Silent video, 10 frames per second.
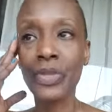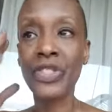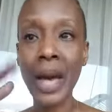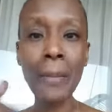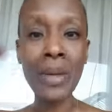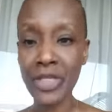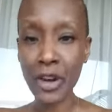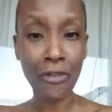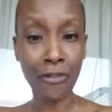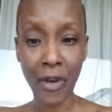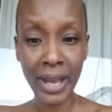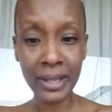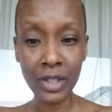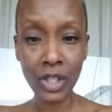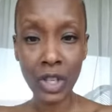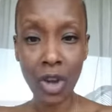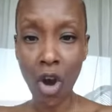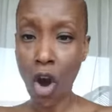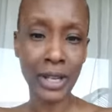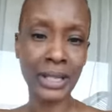them and their friends are